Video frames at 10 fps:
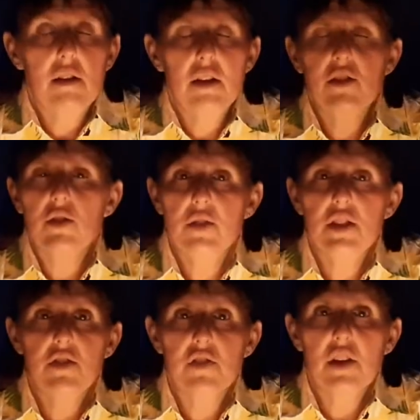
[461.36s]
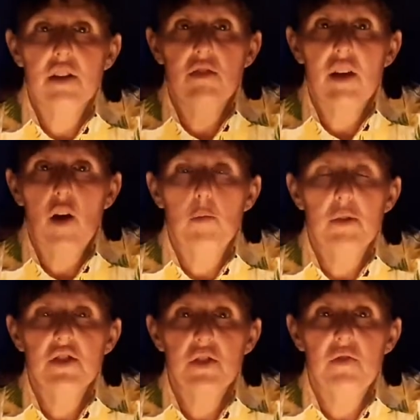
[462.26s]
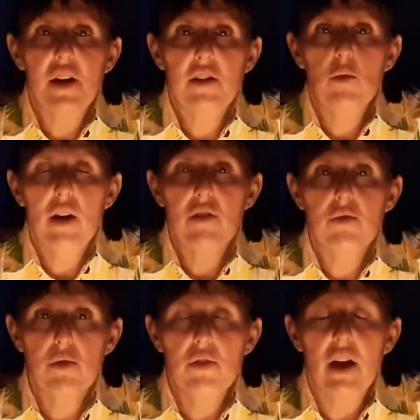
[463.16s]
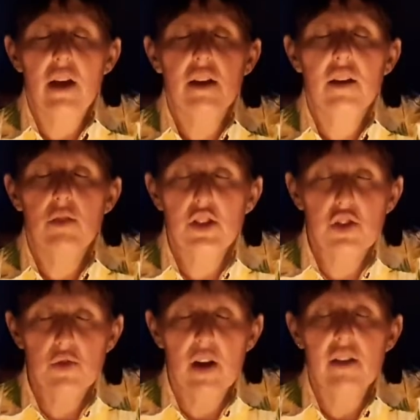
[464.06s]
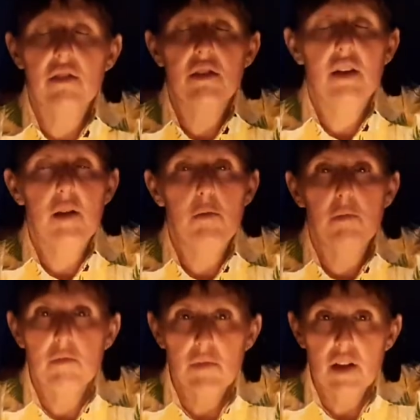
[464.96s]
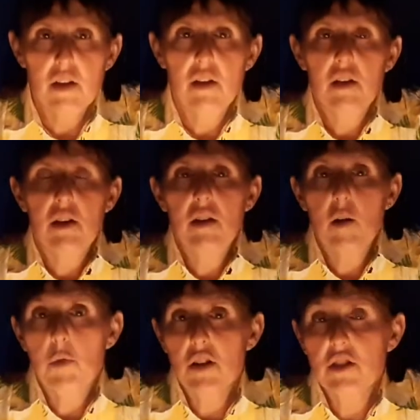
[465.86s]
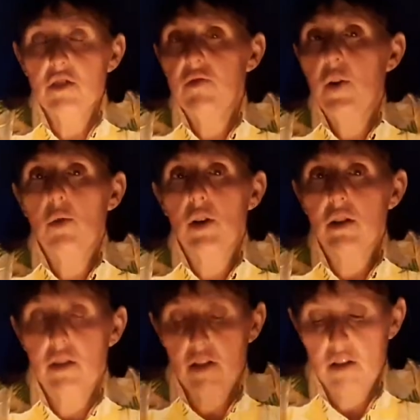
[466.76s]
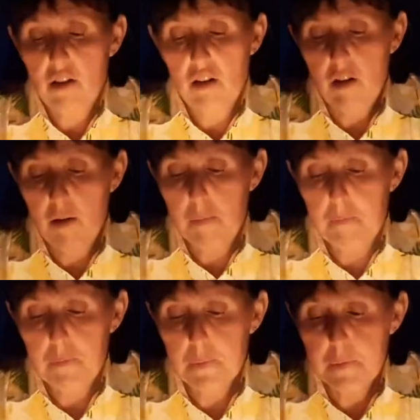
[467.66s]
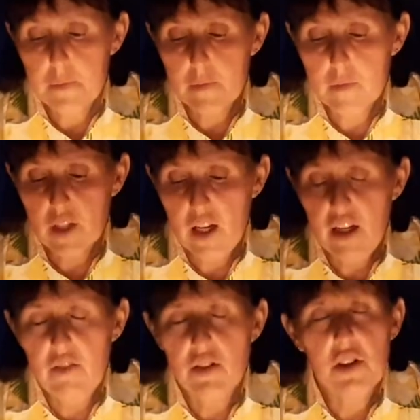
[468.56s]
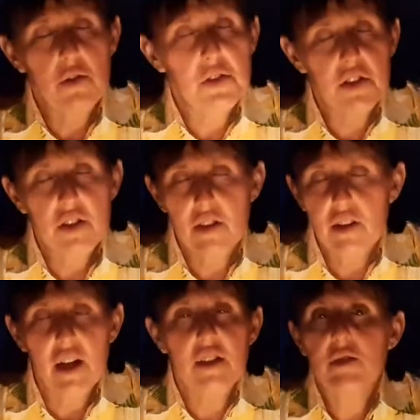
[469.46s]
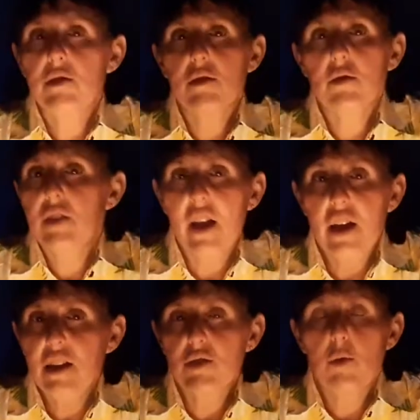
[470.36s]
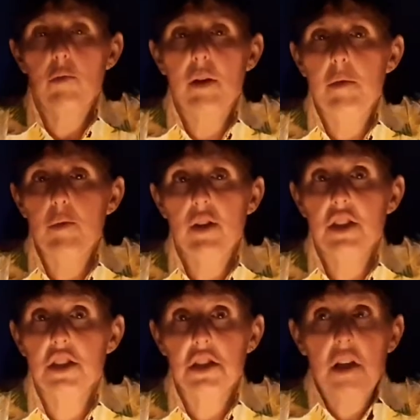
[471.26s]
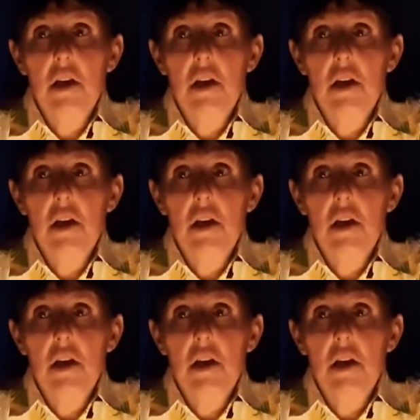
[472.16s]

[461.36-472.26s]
and so Jesus can help us to find a way through that and give us strength to keep, you know, marching forward. Um, and even those nights, days when maybe we just,